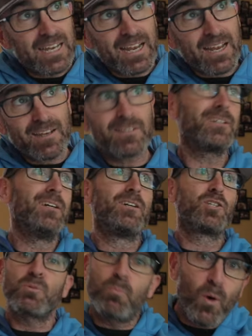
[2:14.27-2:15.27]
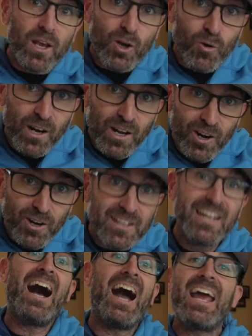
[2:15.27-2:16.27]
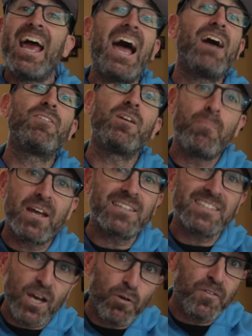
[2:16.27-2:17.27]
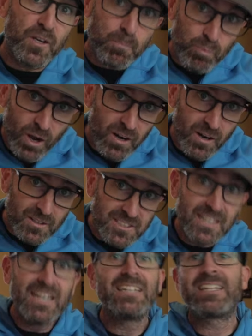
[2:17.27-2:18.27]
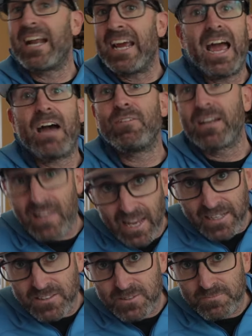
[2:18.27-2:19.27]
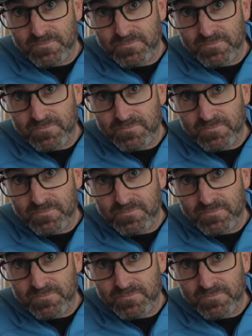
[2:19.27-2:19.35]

And spoiler alert, I haven't met a Tailfin product that I haven't liked.